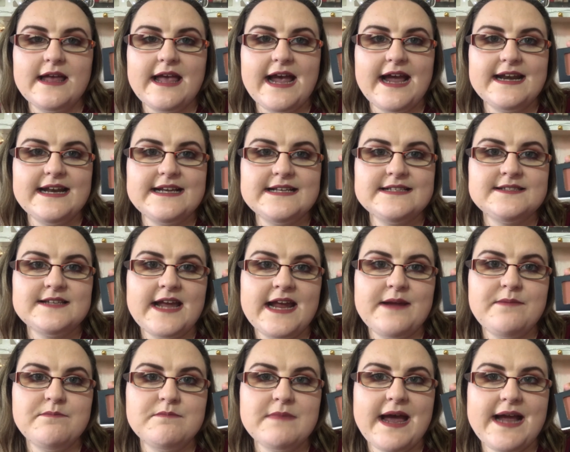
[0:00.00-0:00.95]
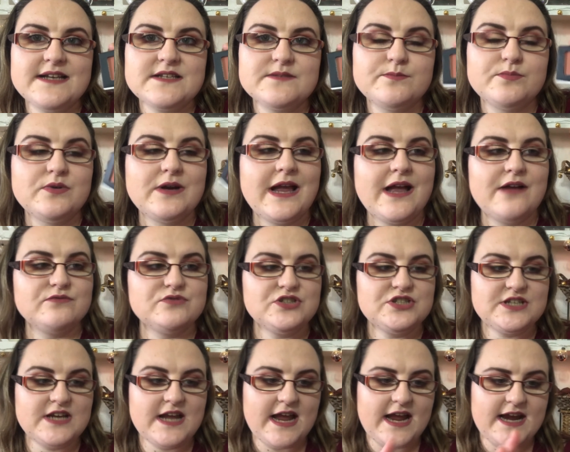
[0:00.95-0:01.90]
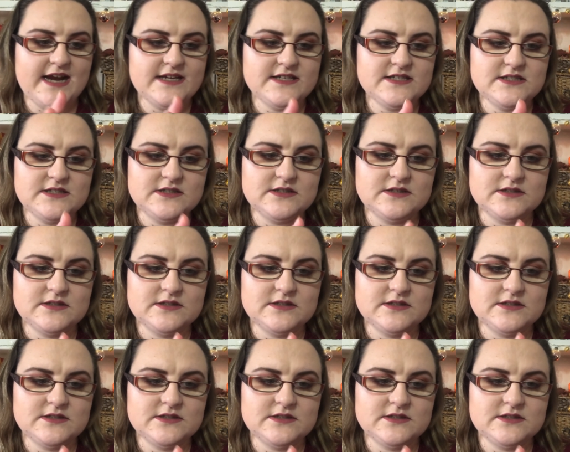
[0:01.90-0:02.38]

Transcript: And it's a matte brown shade.